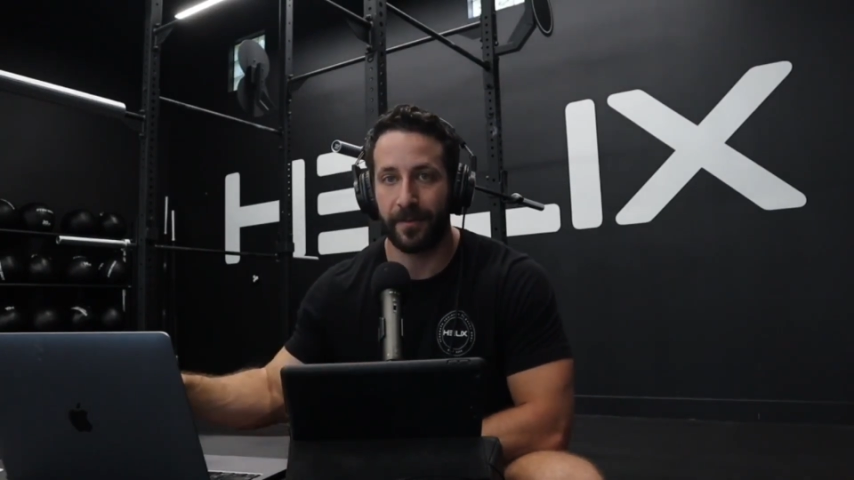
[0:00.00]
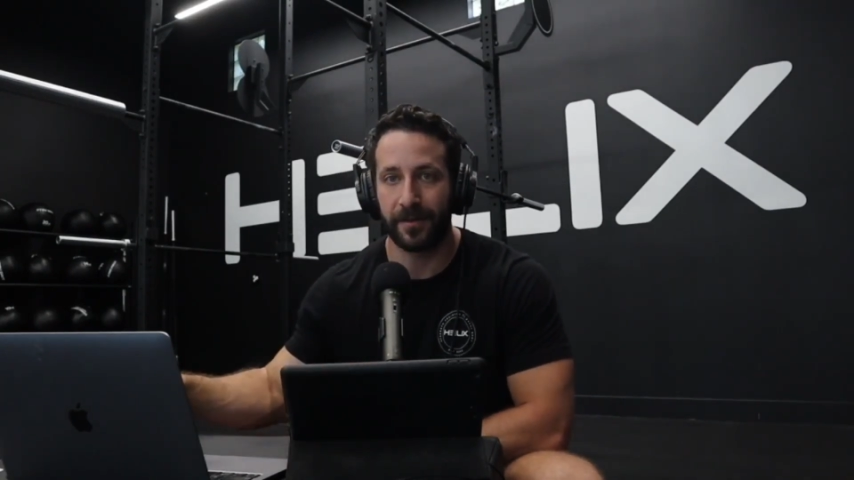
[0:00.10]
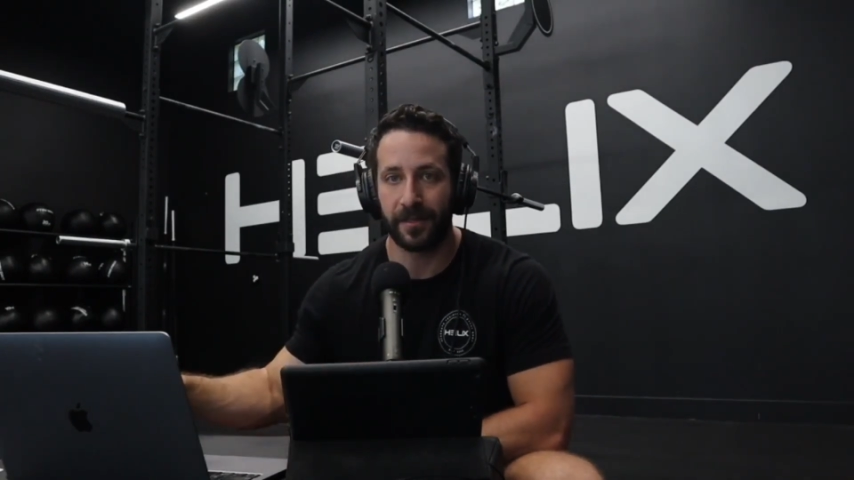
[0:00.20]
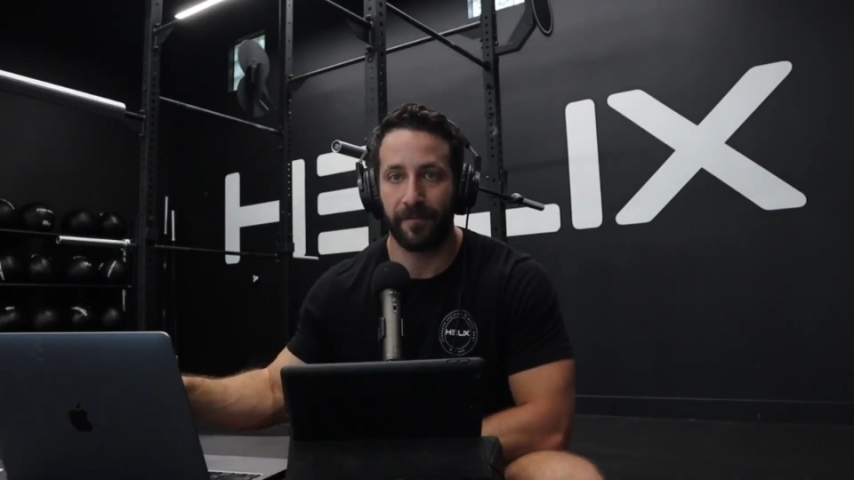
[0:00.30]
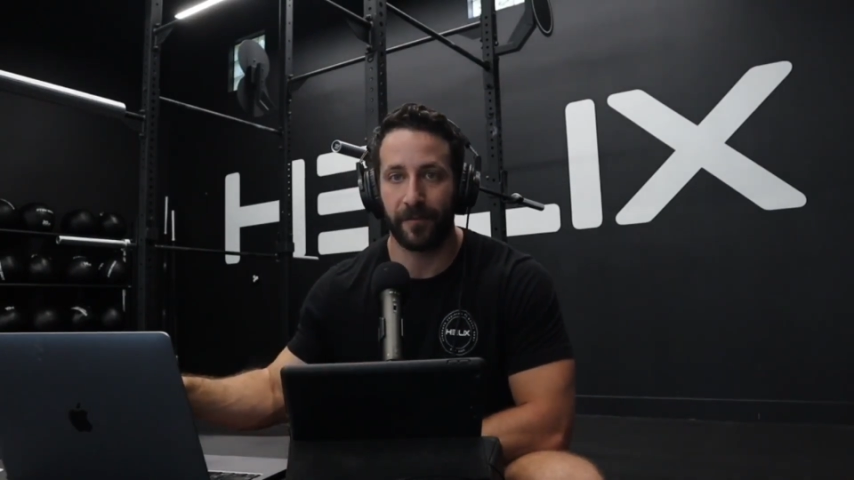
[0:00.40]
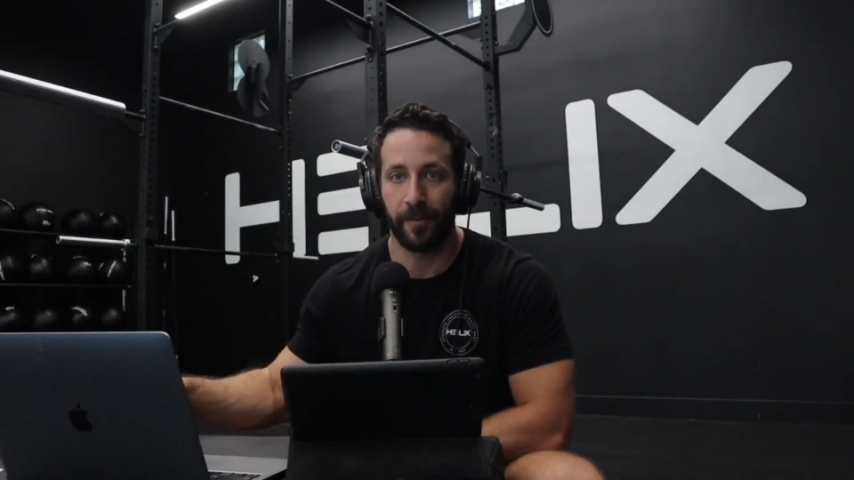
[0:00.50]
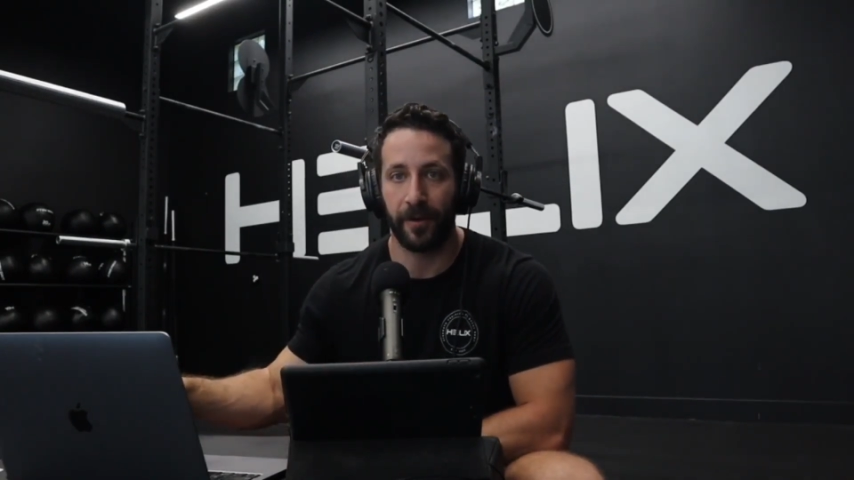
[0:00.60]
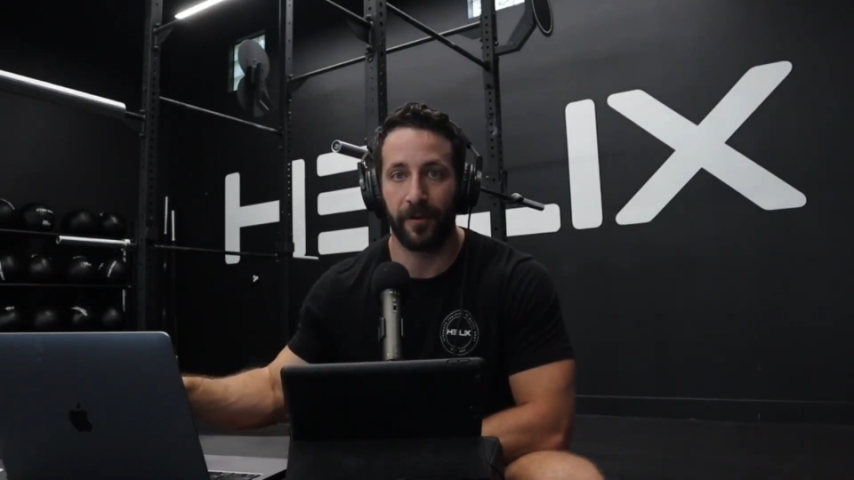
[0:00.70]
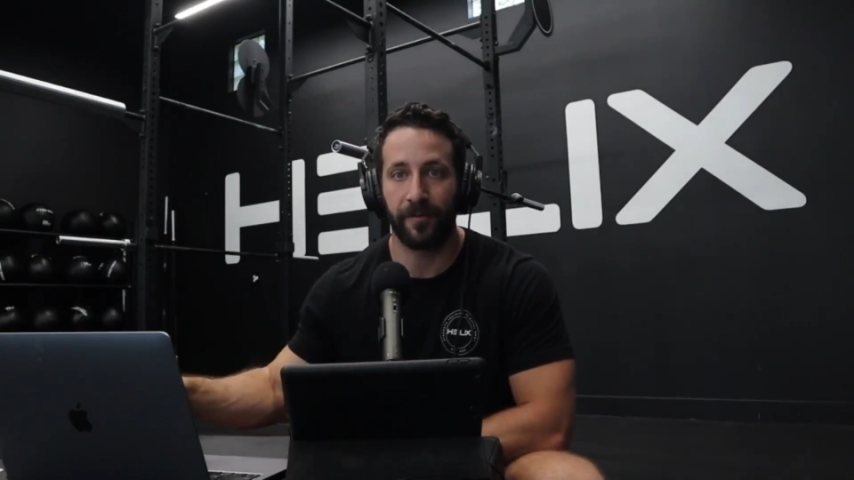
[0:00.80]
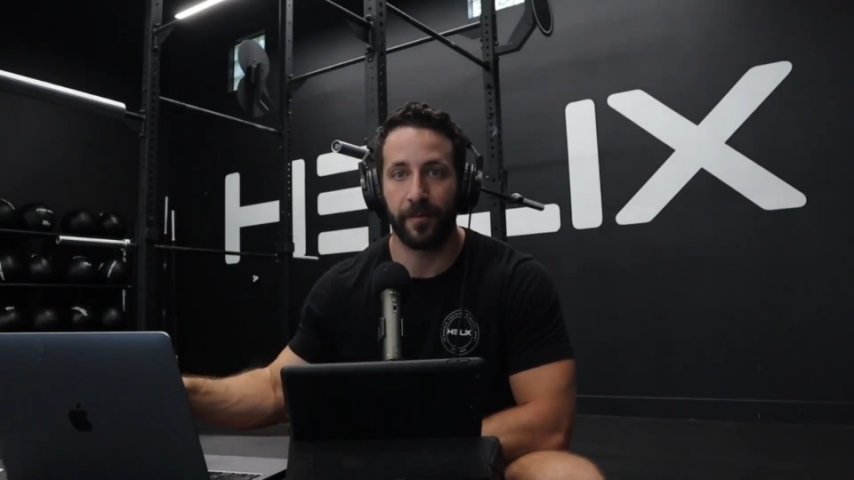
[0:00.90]
most
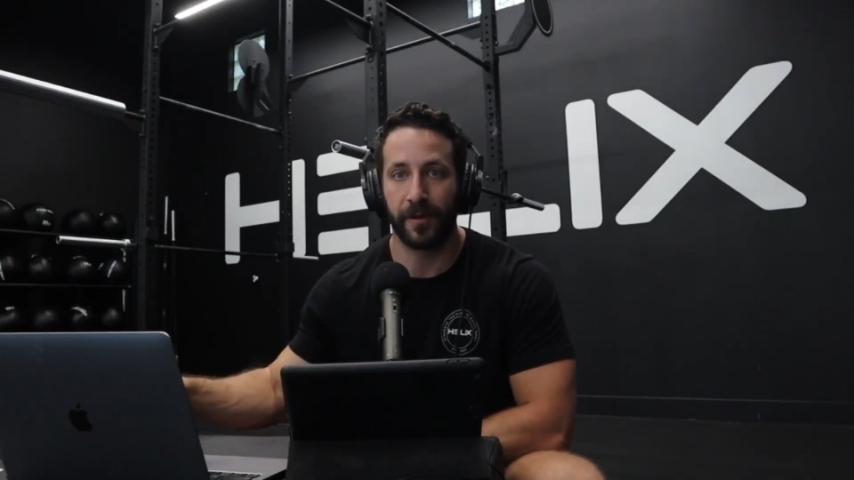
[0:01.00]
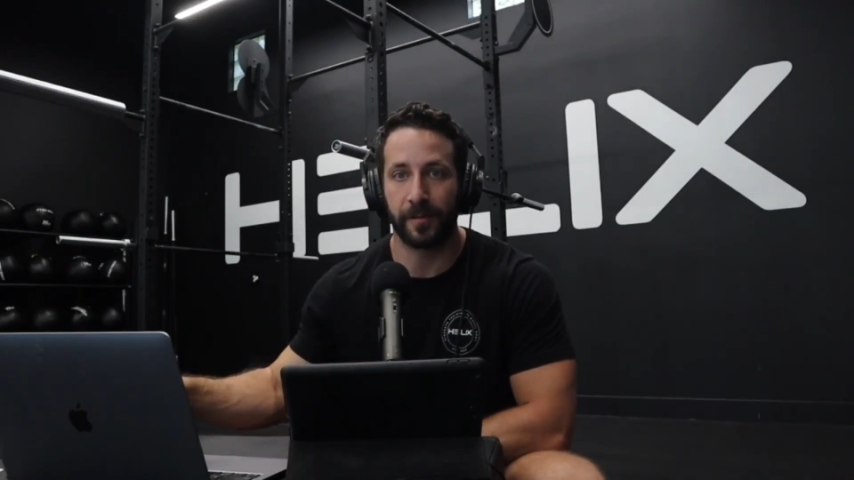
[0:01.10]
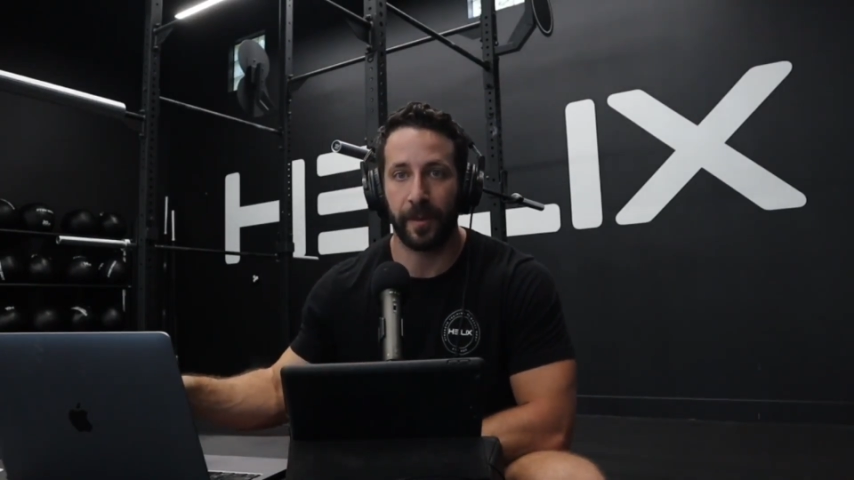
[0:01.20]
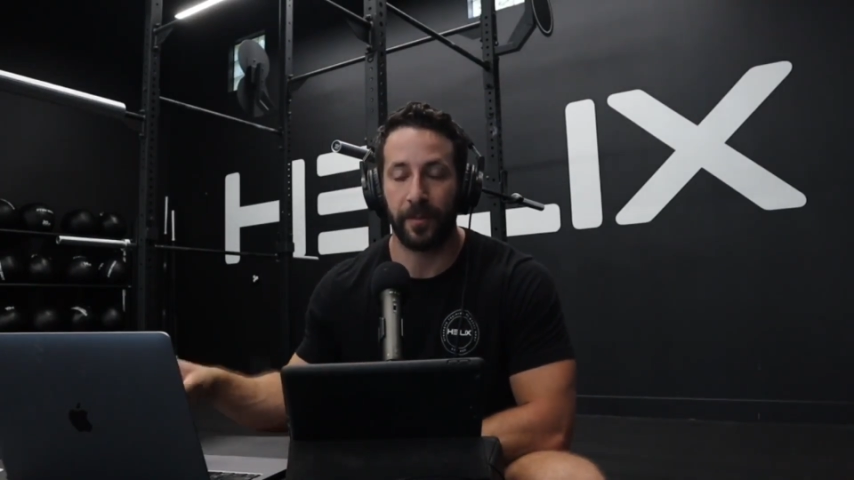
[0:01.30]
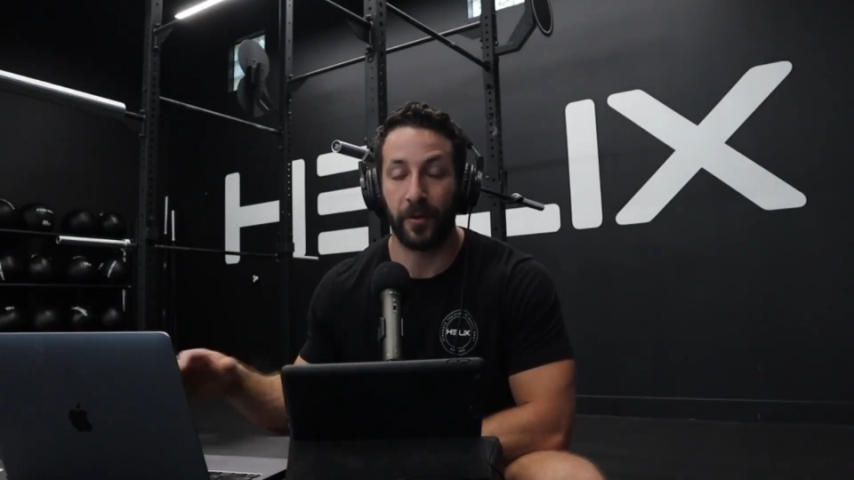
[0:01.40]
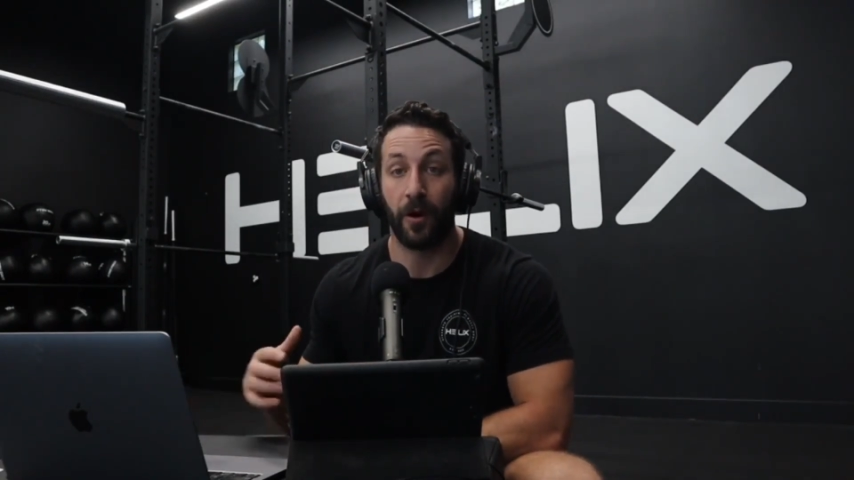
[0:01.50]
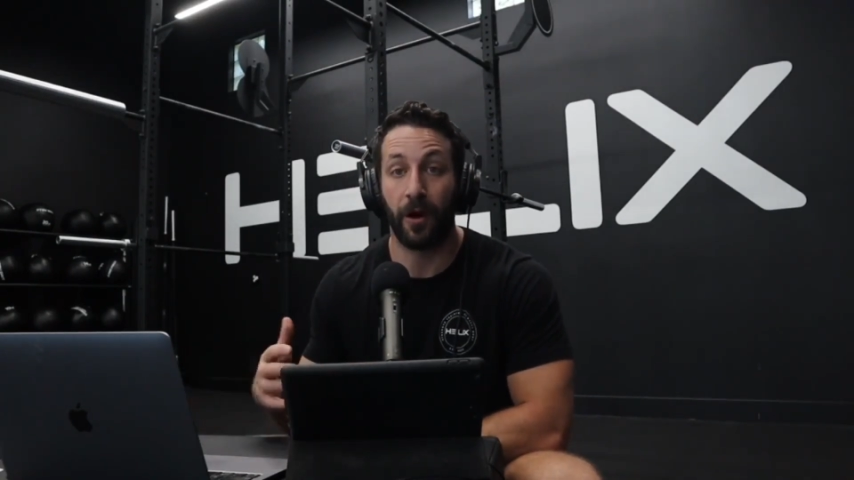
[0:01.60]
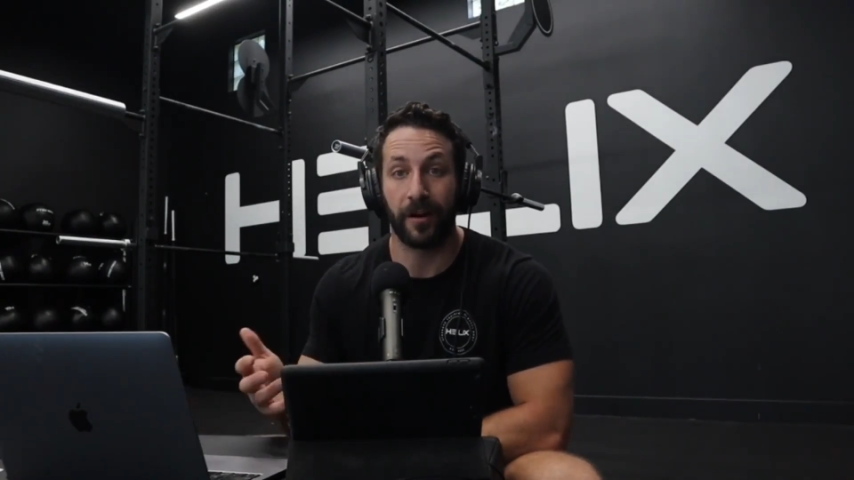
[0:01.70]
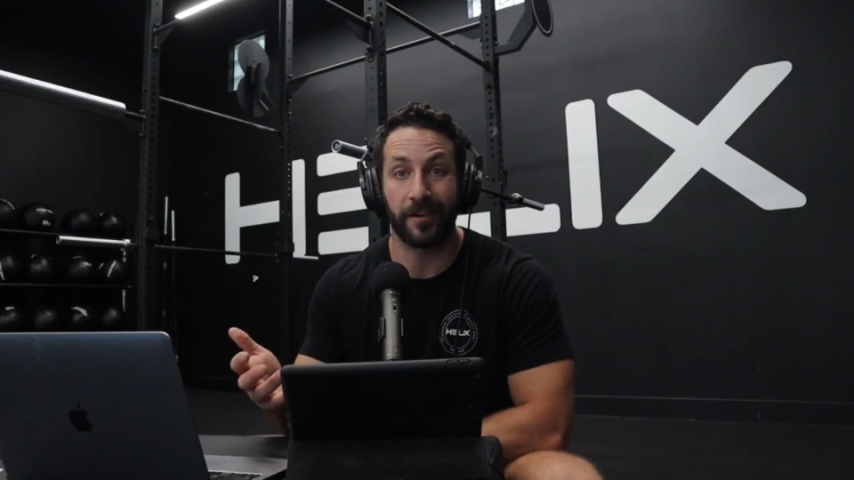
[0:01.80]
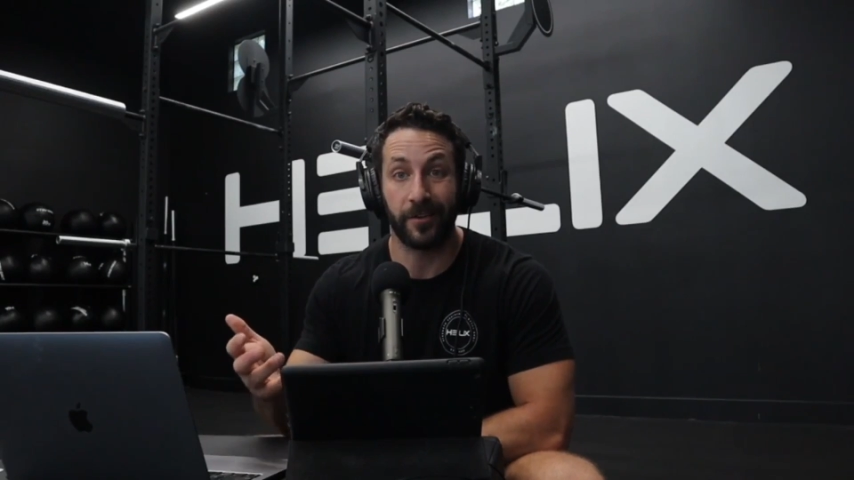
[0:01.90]
comfortable for most people who aren't